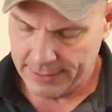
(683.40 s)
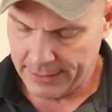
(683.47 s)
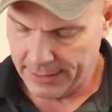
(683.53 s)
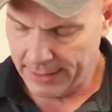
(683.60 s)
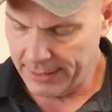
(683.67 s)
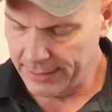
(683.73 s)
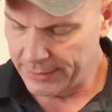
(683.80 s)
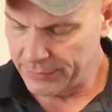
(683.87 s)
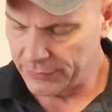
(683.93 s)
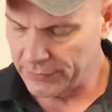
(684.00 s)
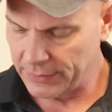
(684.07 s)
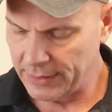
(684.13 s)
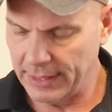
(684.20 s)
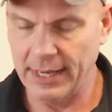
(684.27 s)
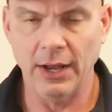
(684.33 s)

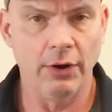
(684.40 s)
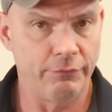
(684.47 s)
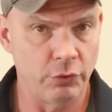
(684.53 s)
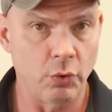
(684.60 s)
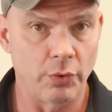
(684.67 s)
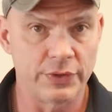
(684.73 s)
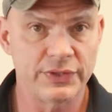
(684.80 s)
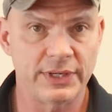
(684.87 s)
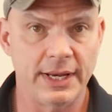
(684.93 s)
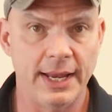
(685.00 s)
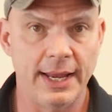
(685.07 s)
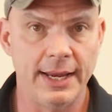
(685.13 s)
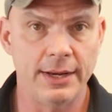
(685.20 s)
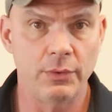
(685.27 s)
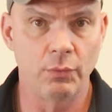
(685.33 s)
is, of course,
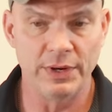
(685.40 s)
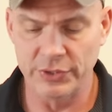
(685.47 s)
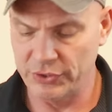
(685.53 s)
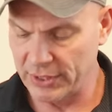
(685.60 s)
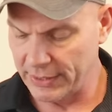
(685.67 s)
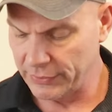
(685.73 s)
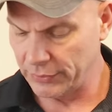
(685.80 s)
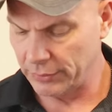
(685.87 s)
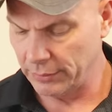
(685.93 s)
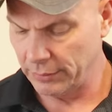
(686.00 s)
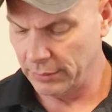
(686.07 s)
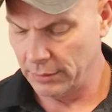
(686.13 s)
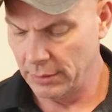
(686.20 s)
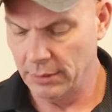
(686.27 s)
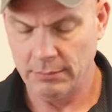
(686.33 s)
a
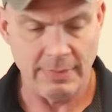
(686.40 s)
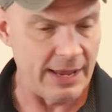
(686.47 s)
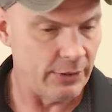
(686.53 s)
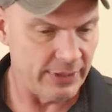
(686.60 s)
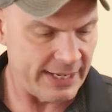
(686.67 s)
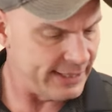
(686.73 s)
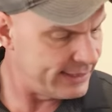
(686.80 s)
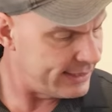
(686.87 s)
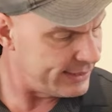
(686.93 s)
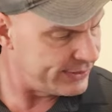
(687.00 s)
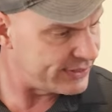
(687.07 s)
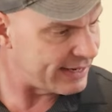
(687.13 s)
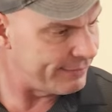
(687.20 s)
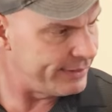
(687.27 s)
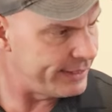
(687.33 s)
Winchester Model
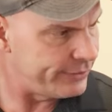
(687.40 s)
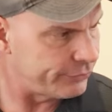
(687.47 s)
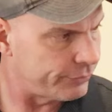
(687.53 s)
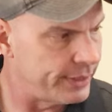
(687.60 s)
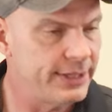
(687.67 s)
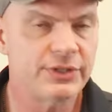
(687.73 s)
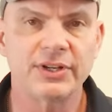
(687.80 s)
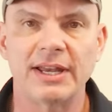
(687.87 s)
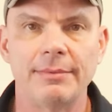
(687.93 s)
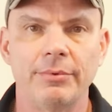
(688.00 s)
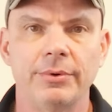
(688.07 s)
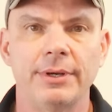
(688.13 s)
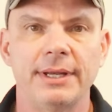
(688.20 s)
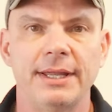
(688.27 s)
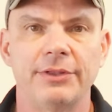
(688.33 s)
1873
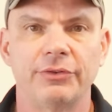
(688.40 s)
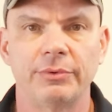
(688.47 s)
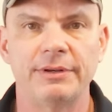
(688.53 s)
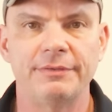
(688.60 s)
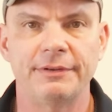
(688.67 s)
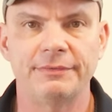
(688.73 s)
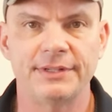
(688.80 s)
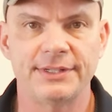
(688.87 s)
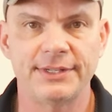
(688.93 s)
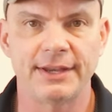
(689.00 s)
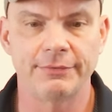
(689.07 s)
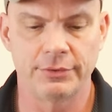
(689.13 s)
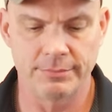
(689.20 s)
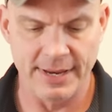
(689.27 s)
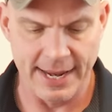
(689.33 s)
chambered in
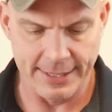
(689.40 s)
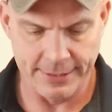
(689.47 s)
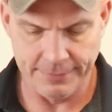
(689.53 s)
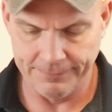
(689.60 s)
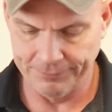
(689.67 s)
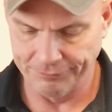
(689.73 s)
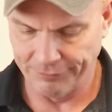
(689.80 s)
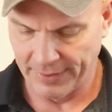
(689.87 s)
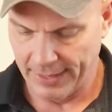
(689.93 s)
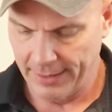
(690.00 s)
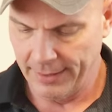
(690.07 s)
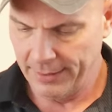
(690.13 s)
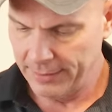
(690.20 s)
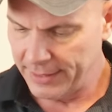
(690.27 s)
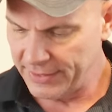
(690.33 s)
357 Magnum.
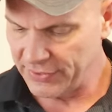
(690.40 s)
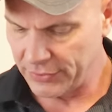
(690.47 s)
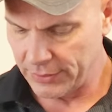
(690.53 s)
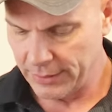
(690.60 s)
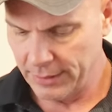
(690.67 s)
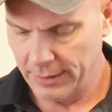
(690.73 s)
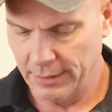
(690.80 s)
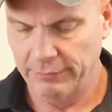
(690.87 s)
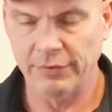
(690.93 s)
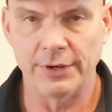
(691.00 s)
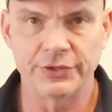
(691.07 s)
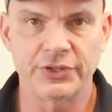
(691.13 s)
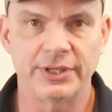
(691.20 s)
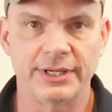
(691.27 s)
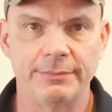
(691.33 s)
This
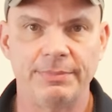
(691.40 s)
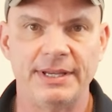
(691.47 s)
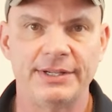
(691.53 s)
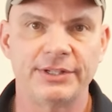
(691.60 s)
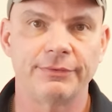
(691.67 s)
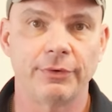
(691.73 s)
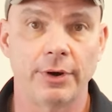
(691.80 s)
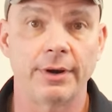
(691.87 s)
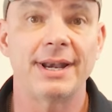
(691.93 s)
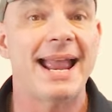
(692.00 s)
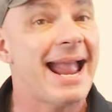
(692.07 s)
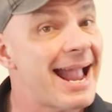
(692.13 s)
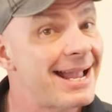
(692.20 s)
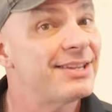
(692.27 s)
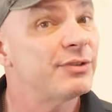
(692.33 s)
functioning piece of art
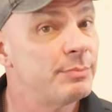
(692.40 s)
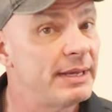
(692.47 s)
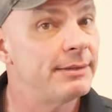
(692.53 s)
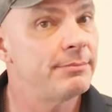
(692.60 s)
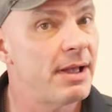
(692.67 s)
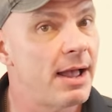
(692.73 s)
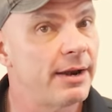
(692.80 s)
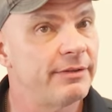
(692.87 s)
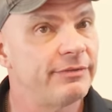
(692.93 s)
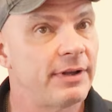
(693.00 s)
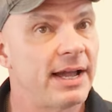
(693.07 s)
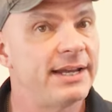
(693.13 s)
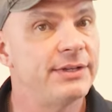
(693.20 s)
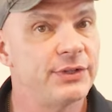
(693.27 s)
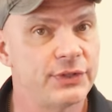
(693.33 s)
has been
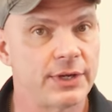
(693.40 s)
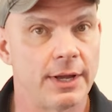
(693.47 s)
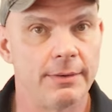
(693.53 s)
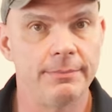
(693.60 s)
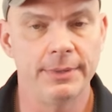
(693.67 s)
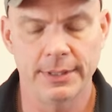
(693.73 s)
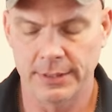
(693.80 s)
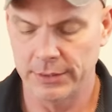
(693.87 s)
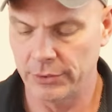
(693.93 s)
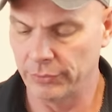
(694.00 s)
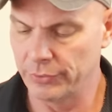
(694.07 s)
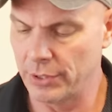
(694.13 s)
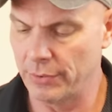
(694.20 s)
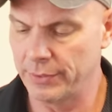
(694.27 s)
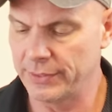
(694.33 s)
modified some.
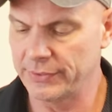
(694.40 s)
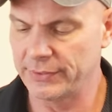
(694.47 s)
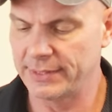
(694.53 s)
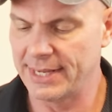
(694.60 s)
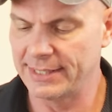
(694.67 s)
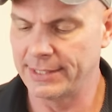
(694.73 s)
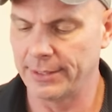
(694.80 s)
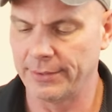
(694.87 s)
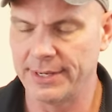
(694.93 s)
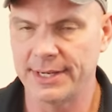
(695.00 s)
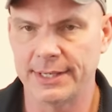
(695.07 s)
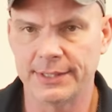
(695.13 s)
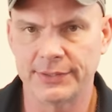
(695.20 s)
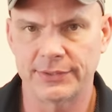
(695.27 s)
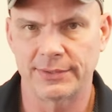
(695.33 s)
You'll notice that there
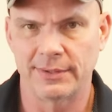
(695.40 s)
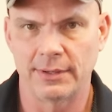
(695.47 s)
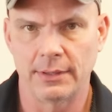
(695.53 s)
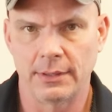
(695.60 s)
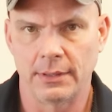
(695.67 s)
is